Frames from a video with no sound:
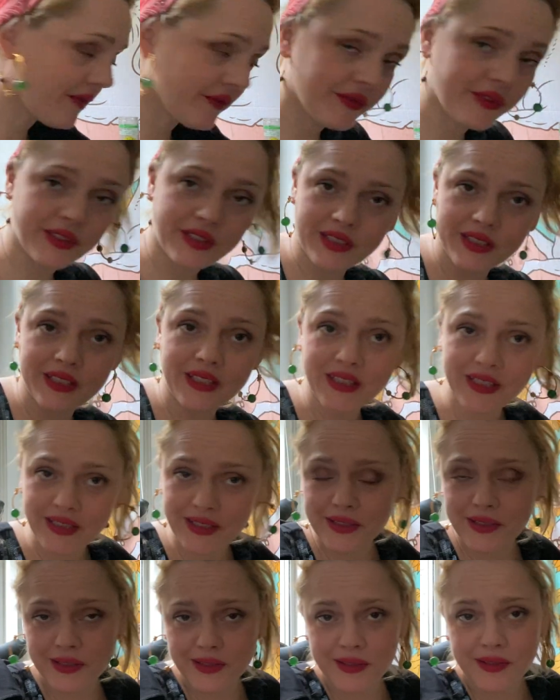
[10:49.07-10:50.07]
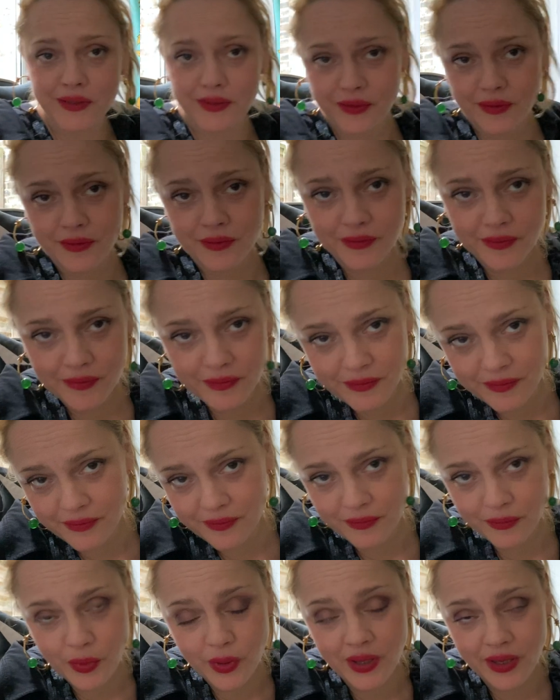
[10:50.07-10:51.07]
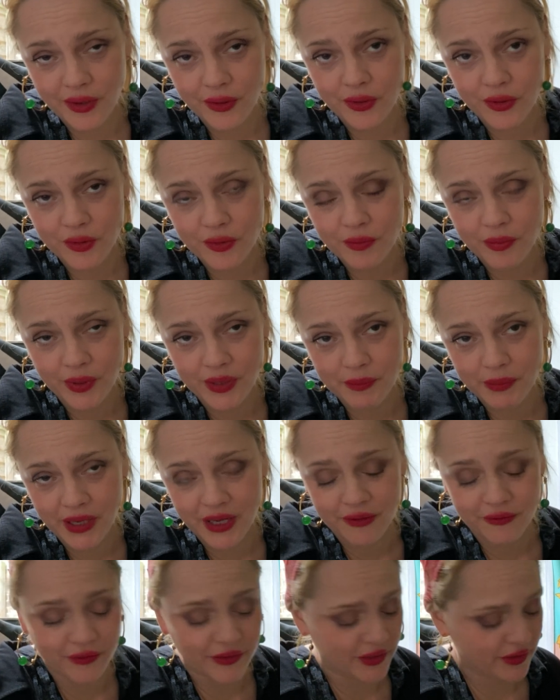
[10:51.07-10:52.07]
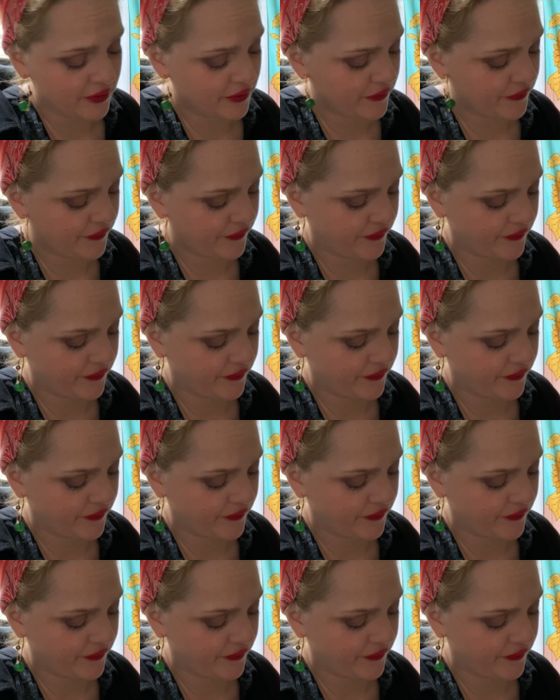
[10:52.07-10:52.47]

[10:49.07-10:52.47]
obviously, is Without You by Badfinger.